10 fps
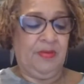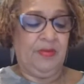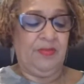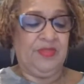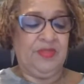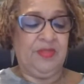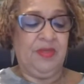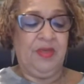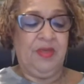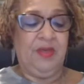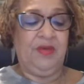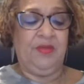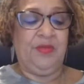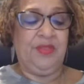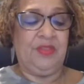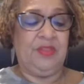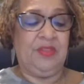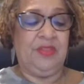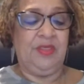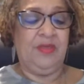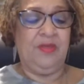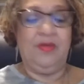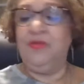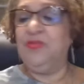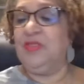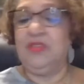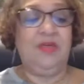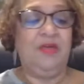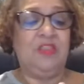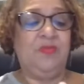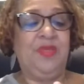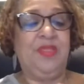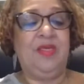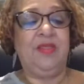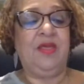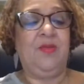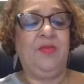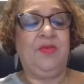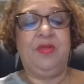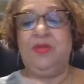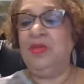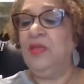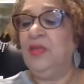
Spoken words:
Oops. I don't know what it just did. Oops, it started spinning. Come on.